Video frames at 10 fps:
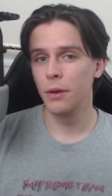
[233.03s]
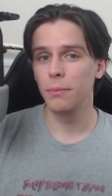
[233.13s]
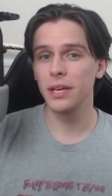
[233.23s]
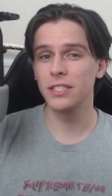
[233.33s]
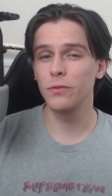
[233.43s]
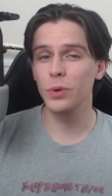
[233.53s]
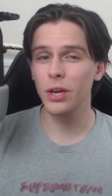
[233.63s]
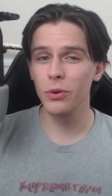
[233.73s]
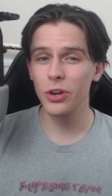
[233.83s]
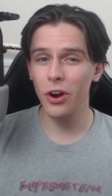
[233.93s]
Because if we go
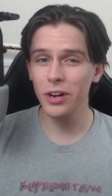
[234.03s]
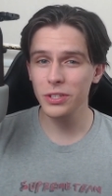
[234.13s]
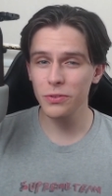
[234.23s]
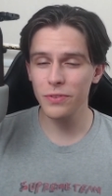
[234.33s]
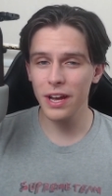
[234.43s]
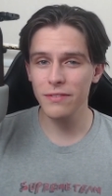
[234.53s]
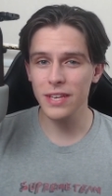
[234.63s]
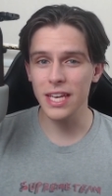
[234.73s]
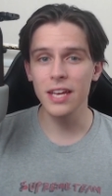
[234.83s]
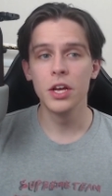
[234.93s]
Naruto
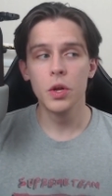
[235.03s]
5e,